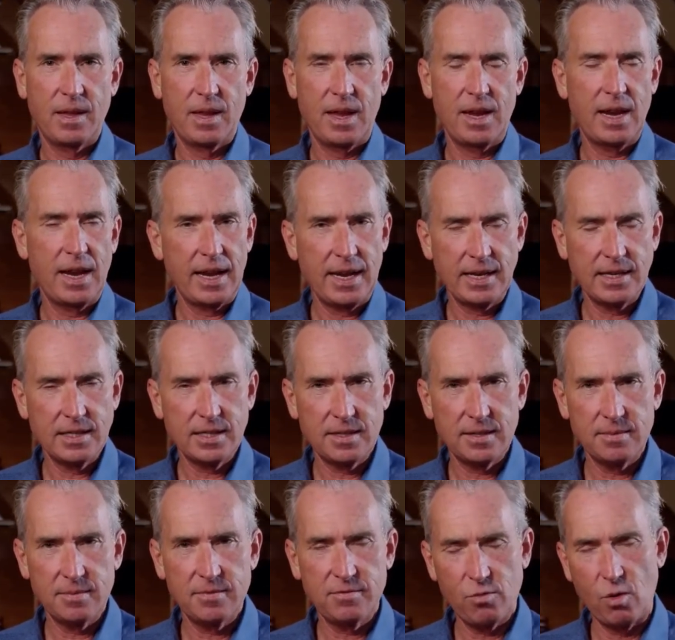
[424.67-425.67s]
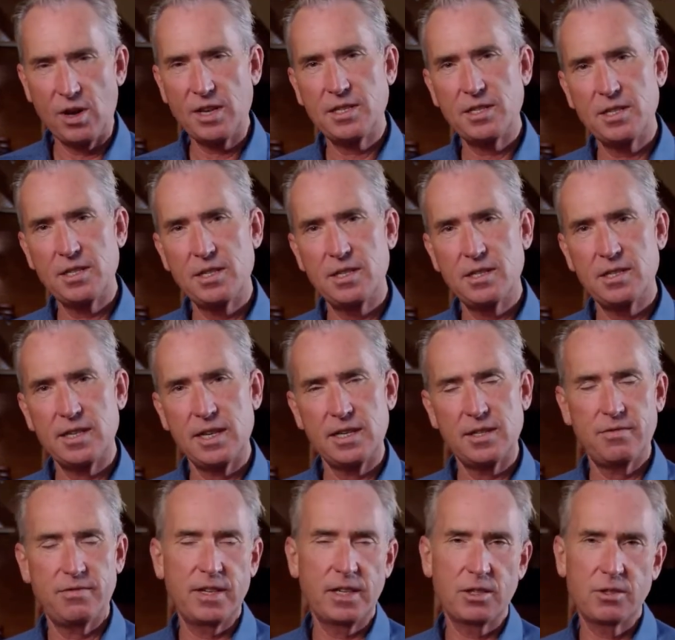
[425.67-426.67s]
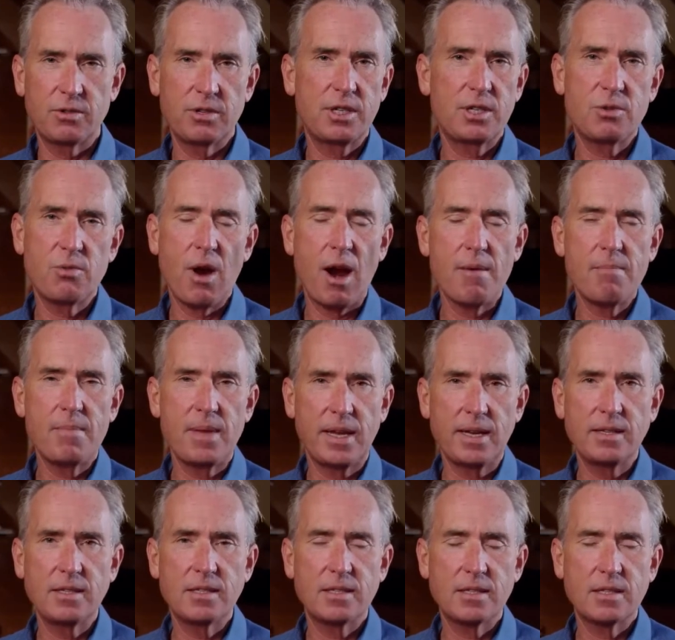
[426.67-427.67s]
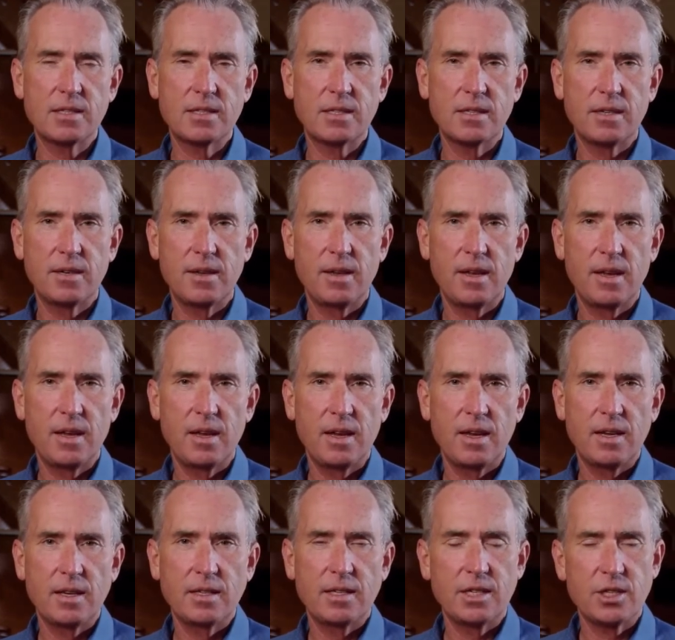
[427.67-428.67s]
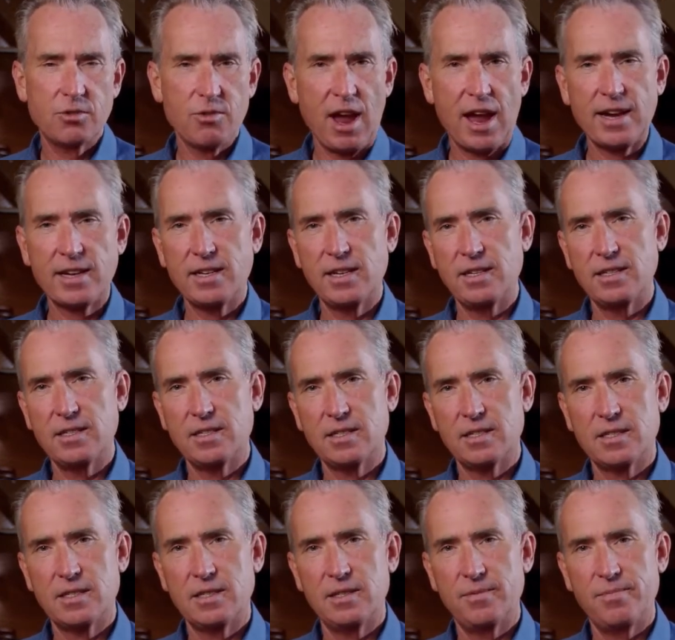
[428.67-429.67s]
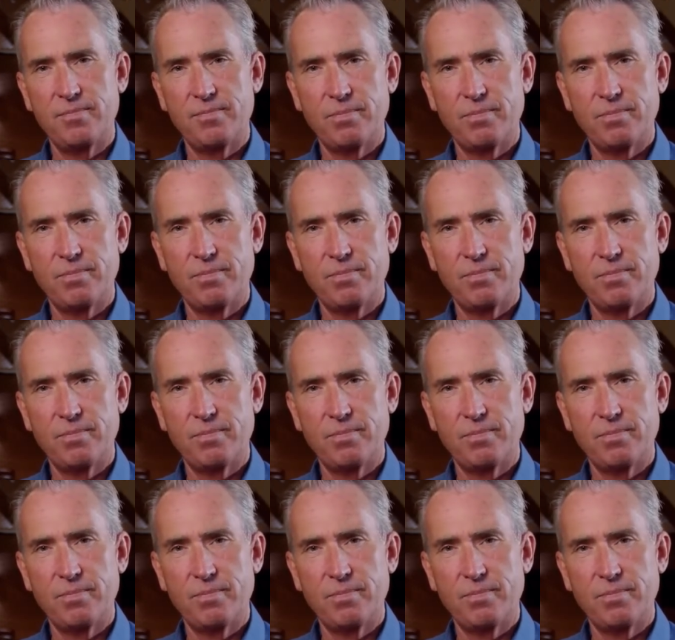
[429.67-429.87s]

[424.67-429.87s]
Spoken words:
And letting some voices that filter into our midst distract us,